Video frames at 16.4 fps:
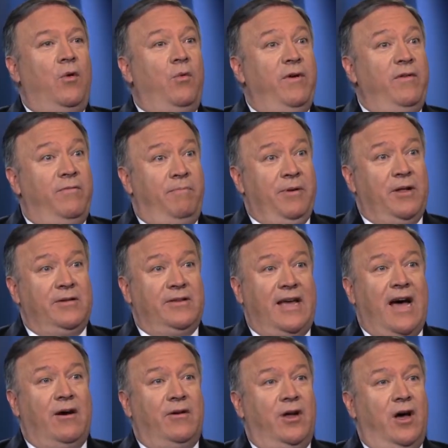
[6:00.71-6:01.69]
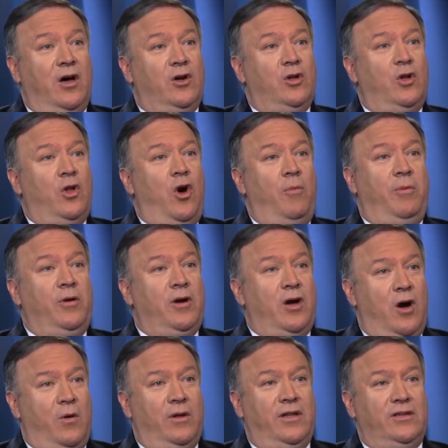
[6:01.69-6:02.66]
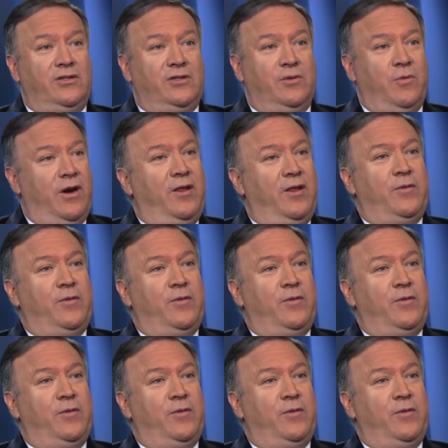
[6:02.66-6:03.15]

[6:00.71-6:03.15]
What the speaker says: We've built out a global coalition.